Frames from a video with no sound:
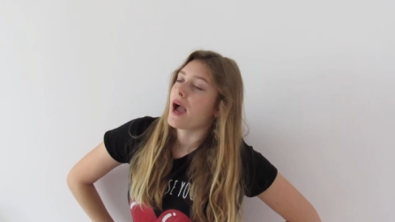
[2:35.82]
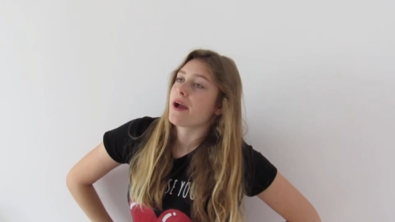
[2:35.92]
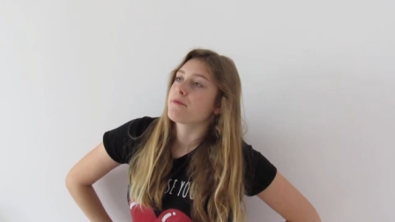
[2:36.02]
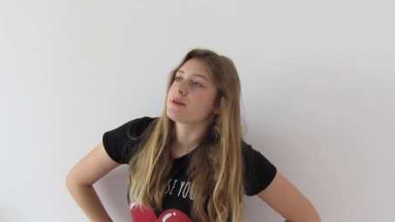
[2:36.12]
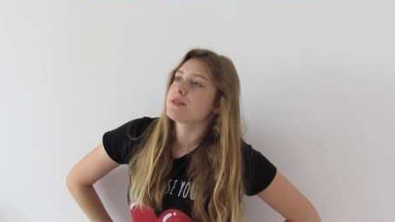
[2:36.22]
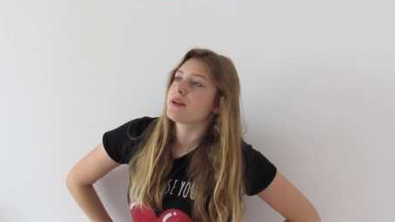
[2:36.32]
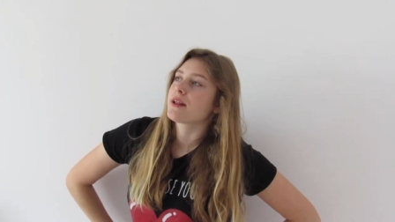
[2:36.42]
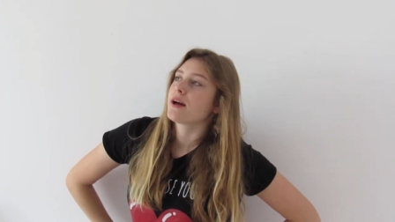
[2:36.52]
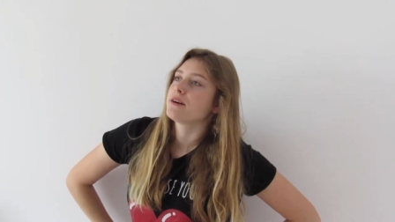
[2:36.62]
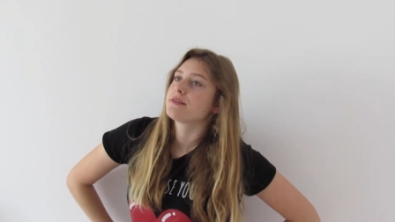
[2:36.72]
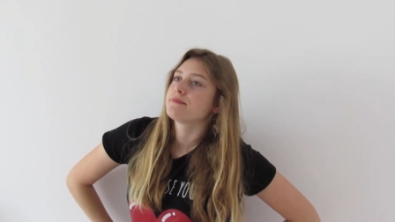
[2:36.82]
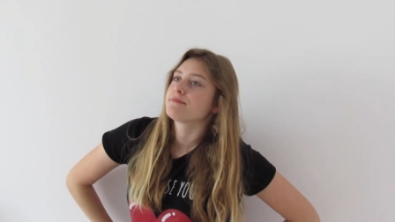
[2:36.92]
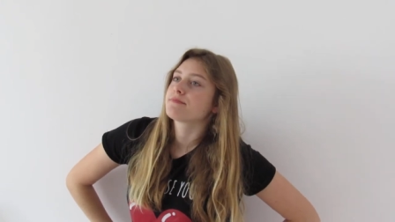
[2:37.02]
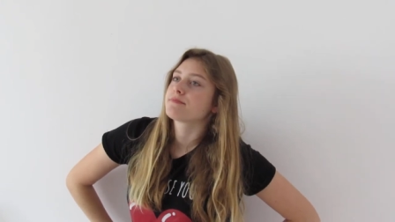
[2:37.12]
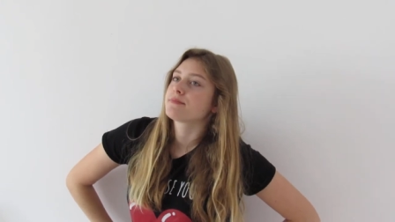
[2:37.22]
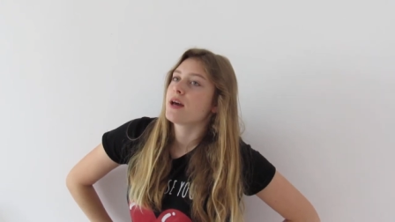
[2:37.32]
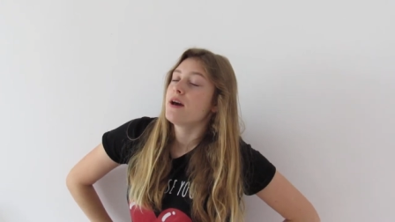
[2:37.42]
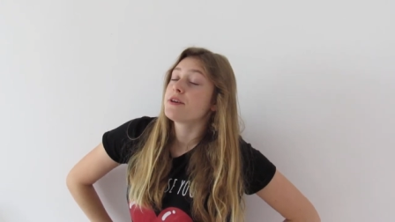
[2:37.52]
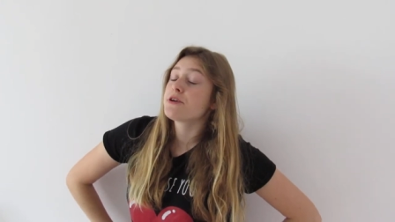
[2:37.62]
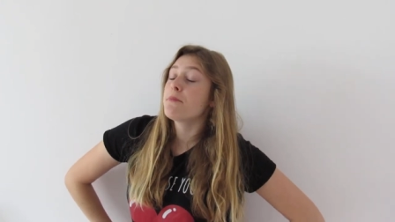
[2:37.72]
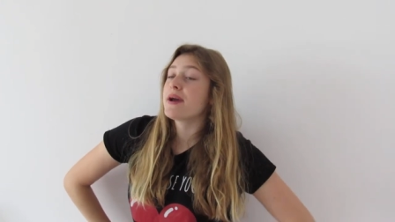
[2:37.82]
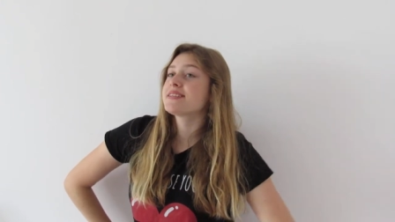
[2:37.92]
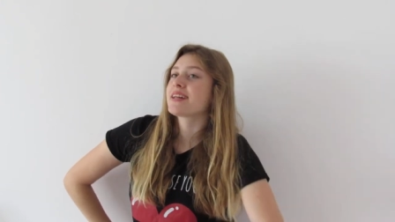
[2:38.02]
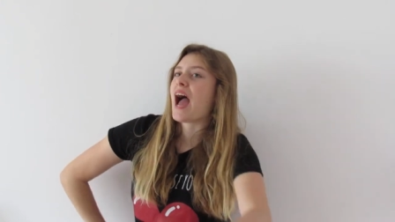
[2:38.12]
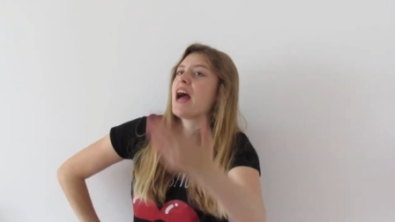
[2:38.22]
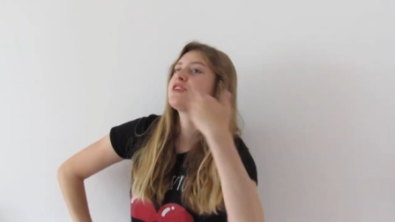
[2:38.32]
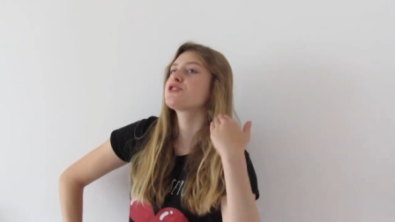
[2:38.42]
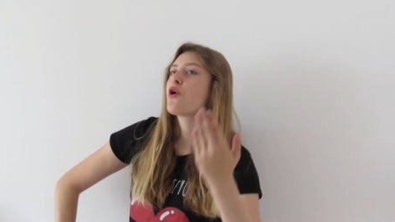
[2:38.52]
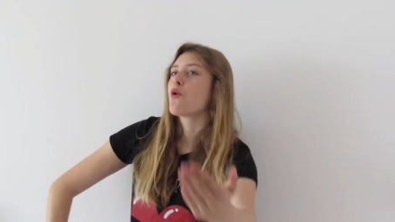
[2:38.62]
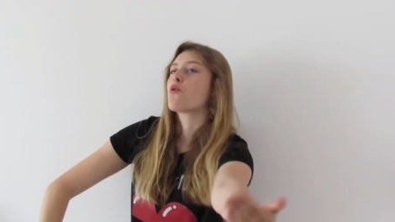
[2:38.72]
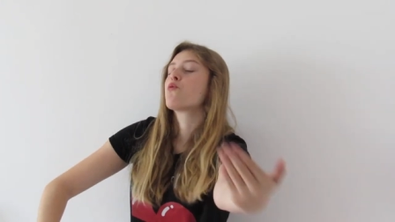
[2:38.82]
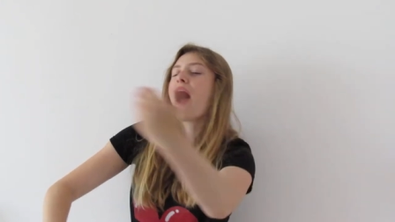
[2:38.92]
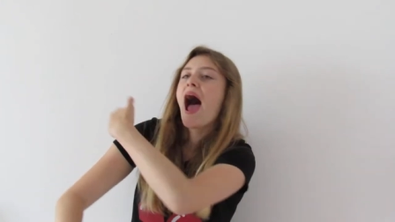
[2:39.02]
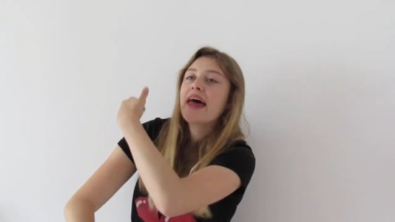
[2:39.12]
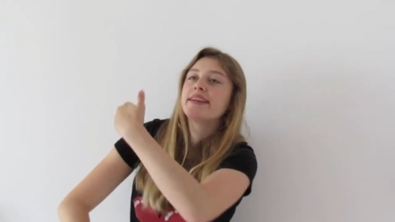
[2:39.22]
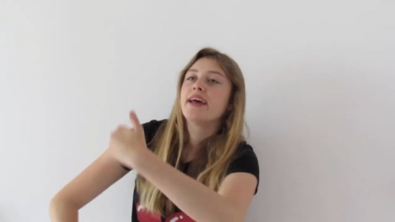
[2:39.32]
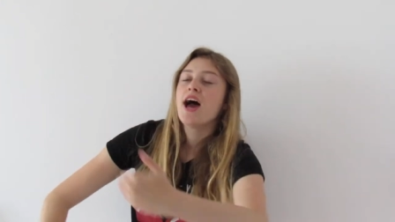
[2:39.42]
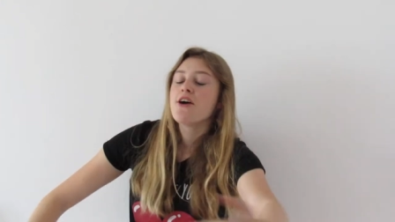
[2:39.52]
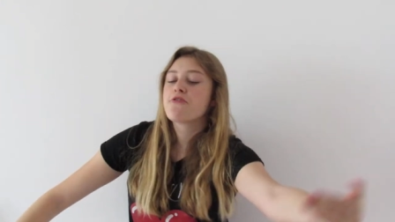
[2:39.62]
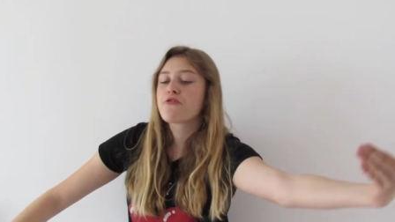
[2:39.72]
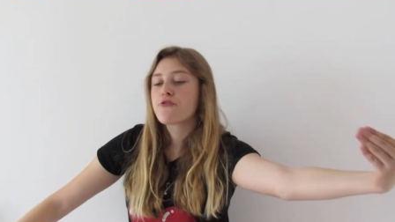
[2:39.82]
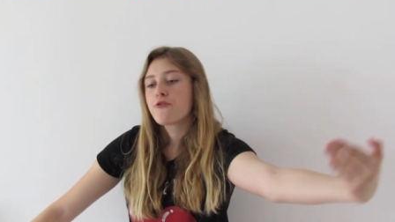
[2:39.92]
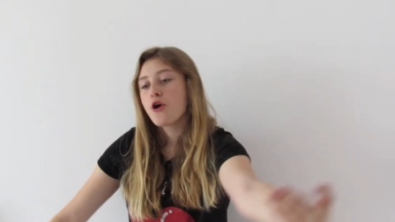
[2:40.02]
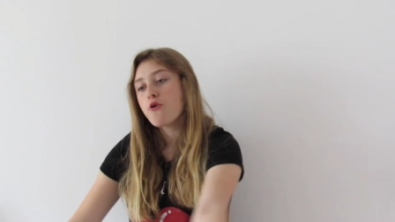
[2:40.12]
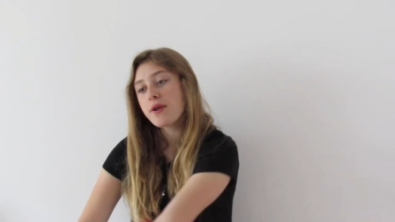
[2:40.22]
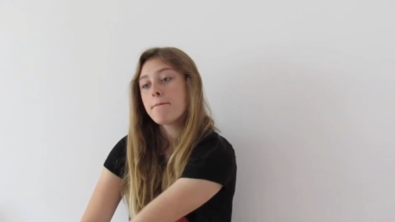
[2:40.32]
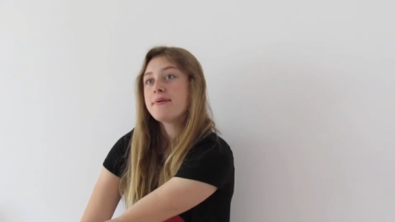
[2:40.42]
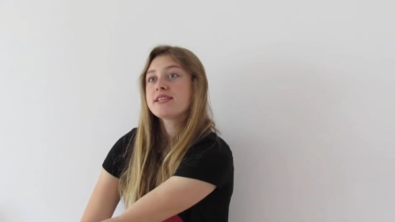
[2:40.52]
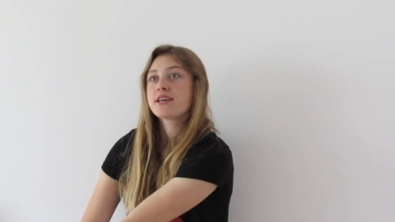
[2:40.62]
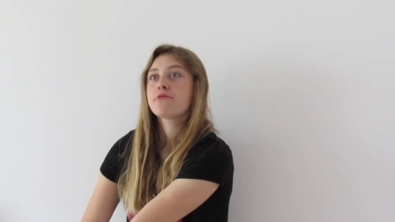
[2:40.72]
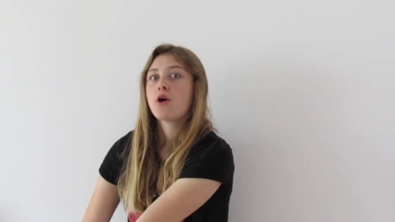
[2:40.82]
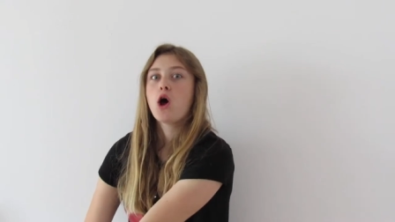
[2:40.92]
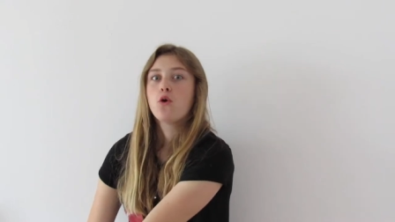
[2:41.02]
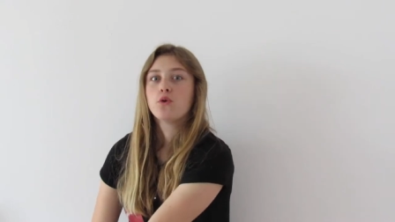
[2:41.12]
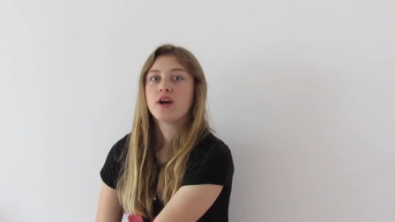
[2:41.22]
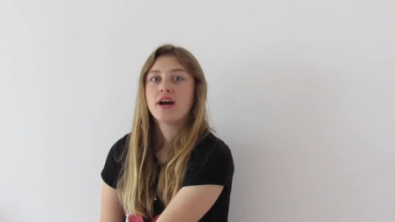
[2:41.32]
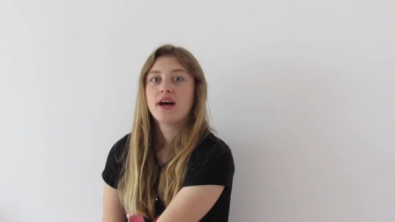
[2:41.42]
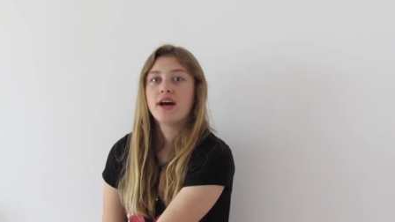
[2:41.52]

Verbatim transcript: I wasn't allowed. So basically, I just ran through the busy road.